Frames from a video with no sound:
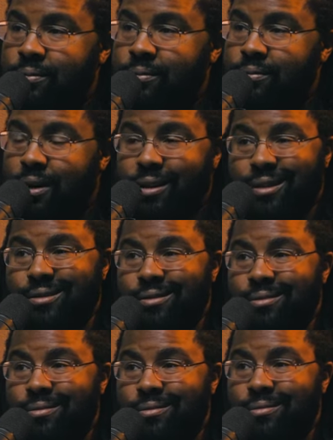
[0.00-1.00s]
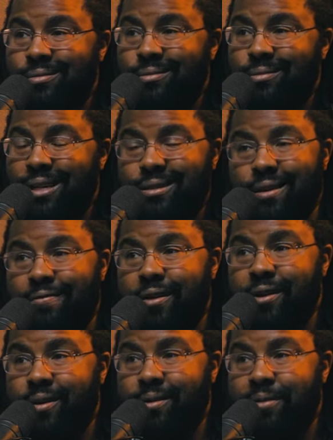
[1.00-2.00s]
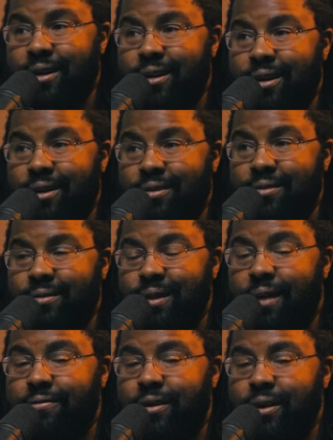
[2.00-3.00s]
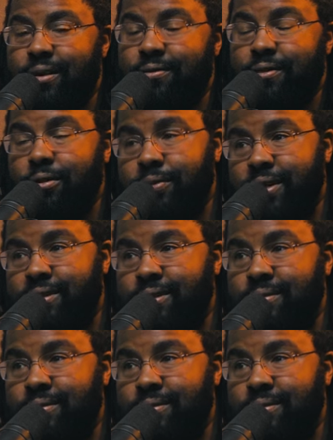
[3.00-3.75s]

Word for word: bro, that's that's not funny to me, and it's yeah. not funny for a reason.